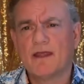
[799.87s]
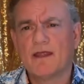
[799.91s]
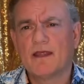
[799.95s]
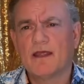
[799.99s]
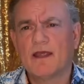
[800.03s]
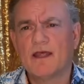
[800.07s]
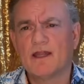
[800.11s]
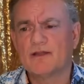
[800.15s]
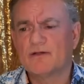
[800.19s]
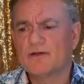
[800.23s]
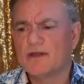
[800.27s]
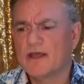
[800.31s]

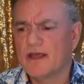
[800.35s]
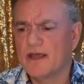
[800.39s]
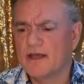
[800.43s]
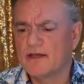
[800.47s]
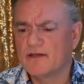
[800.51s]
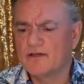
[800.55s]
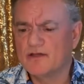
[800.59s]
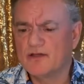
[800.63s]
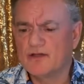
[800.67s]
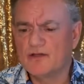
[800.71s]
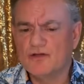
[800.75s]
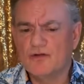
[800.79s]
and
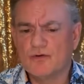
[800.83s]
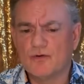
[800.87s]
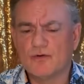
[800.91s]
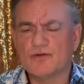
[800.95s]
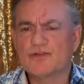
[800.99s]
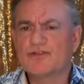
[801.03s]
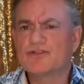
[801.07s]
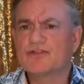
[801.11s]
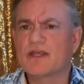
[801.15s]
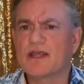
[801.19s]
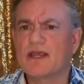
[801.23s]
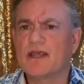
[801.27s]
you will
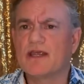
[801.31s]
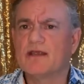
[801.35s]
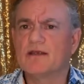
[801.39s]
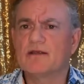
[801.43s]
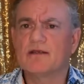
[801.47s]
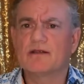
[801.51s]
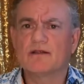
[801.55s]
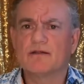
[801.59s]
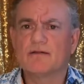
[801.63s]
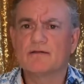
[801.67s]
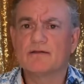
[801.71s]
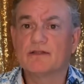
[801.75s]
see,
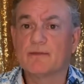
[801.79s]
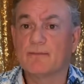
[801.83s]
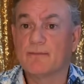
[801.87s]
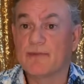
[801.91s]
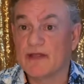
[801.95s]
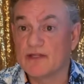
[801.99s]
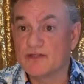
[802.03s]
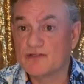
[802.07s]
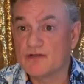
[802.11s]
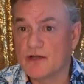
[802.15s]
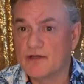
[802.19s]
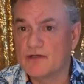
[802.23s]

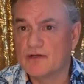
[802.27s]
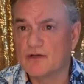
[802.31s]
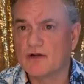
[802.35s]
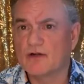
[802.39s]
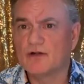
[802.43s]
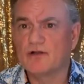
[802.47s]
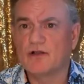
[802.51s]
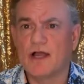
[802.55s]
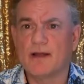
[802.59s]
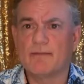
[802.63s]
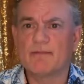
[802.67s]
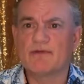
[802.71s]
depends on your
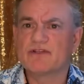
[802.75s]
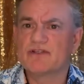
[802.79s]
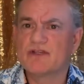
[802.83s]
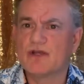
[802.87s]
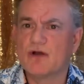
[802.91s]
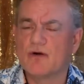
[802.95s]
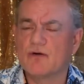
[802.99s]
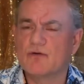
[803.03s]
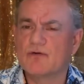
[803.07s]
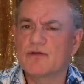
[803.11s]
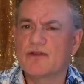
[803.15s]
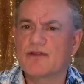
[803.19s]
climate
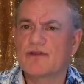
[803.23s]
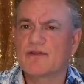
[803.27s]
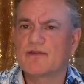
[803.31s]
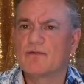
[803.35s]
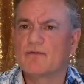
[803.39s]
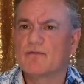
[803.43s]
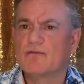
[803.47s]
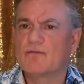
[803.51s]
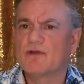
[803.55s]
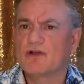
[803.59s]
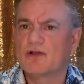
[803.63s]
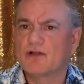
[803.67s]
zone,
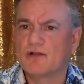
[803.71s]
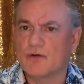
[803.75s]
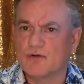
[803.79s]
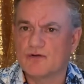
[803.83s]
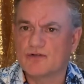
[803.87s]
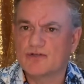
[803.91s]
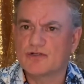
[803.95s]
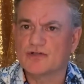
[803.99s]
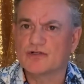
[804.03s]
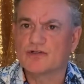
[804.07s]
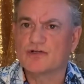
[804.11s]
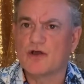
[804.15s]

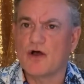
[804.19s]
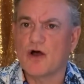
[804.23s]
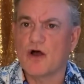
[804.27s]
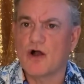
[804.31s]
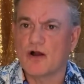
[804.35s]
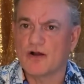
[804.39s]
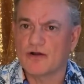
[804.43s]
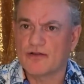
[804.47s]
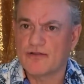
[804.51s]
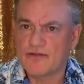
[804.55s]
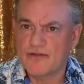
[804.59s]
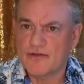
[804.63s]
closer to
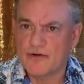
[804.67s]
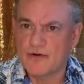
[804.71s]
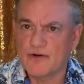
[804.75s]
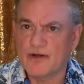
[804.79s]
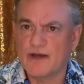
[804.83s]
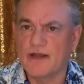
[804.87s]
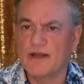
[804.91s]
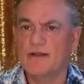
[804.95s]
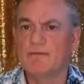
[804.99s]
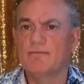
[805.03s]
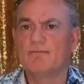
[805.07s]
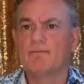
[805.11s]

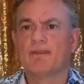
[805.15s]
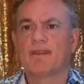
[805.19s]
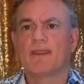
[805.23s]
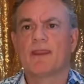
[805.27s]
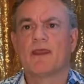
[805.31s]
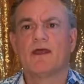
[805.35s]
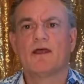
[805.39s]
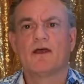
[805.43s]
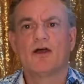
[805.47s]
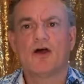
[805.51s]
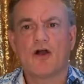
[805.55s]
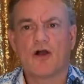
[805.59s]
R30,
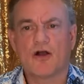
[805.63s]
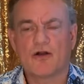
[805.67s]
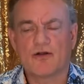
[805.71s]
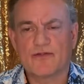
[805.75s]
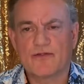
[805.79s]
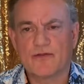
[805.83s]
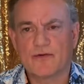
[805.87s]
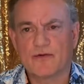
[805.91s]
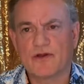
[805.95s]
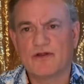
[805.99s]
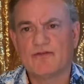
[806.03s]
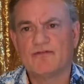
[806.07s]

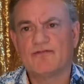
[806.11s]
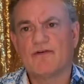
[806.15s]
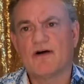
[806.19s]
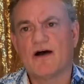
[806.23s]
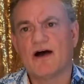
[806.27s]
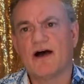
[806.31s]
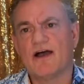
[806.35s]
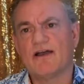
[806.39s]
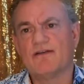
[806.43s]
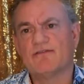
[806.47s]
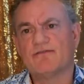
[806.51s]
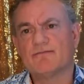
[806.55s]

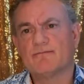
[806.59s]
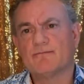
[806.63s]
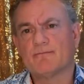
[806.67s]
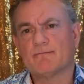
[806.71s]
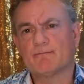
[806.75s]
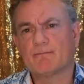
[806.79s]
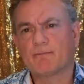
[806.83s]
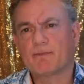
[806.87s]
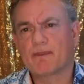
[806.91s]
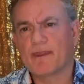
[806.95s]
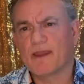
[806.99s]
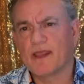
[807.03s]
R35,
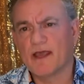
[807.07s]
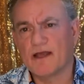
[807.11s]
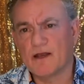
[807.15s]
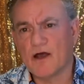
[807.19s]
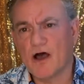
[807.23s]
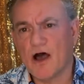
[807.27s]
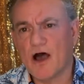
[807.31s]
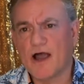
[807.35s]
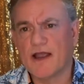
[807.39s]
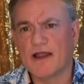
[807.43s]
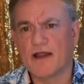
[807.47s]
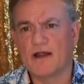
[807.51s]
and
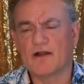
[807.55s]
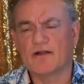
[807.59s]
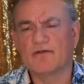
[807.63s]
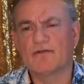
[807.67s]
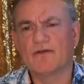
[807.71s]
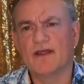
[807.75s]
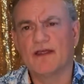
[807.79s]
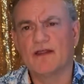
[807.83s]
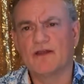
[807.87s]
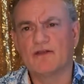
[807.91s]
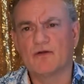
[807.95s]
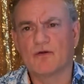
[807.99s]
higher
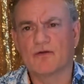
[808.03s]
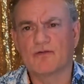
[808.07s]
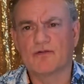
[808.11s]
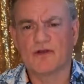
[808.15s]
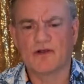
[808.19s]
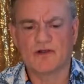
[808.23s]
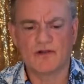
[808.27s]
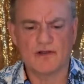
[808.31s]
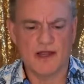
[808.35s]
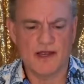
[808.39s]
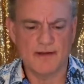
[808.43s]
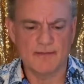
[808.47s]
in
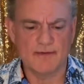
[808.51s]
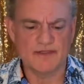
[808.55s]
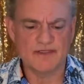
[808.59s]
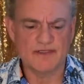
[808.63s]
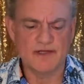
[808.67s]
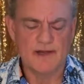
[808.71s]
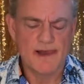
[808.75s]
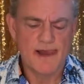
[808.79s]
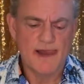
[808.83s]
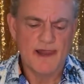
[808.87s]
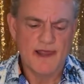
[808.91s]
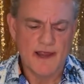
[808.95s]
northern climates.
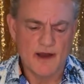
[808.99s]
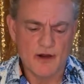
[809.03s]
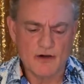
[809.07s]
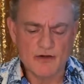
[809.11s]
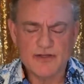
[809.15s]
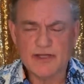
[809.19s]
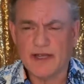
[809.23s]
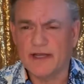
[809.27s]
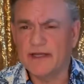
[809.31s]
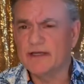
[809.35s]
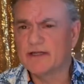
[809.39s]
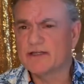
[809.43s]
Air
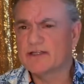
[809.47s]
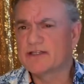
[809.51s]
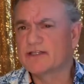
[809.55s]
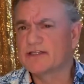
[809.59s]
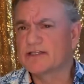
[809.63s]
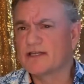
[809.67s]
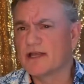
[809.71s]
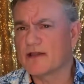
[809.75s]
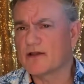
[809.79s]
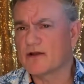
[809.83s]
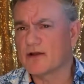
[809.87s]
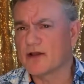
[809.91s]
tightness is
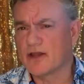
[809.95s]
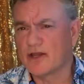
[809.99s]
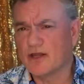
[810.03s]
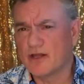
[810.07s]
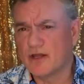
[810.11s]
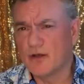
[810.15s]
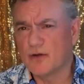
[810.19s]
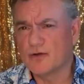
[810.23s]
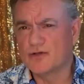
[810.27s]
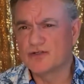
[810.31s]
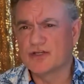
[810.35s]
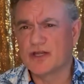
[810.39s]
another
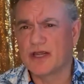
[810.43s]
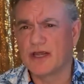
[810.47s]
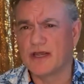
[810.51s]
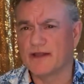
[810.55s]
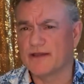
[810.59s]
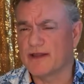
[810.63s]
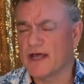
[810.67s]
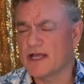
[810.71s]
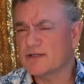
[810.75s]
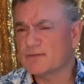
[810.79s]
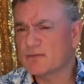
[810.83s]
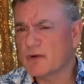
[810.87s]
huge key,
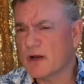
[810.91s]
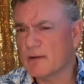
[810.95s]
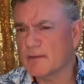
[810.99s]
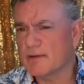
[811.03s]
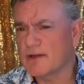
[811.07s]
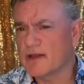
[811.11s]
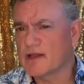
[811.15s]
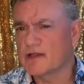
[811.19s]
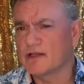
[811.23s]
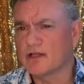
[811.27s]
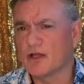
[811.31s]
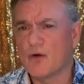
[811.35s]
and that's
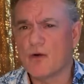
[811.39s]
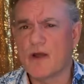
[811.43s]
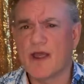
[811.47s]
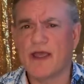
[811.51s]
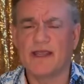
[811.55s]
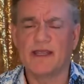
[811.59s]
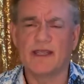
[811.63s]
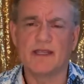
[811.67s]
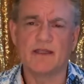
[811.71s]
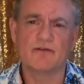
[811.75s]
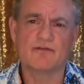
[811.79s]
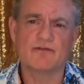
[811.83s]
probably the low
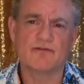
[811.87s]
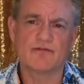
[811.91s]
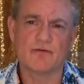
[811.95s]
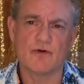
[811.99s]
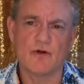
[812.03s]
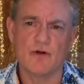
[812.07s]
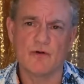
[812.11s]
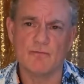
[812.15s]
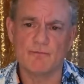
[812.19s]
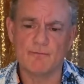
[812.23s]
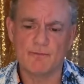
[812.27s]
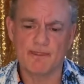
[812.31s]
hanging
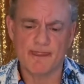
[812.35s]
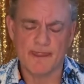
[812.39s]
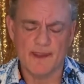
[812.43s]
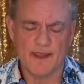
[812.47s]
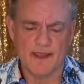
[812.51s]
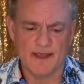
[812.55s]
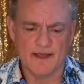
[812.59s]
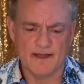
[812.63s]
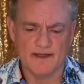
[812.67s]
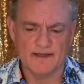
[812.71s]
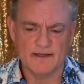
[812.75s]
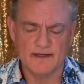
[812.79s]
fruit.
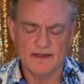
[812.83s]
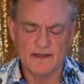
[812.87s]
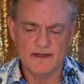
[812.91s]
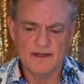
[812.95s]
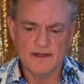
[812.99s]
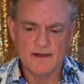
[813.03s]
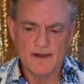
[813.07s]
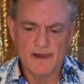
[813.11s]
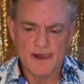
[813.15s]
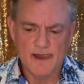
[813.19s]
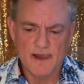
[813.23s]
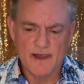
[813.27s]
And
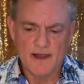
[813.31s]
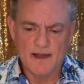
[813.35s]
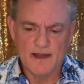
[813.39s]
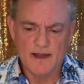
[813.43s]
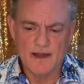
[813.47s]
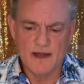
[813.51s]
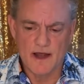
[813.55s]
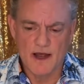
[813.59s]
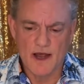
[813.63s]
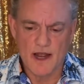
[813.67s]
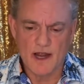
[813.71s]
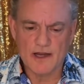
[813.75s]

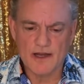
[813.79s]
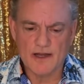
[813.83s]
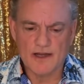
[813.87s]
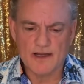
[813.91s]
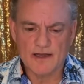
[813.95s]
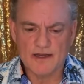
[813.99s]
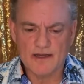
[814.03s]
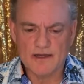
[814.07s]
I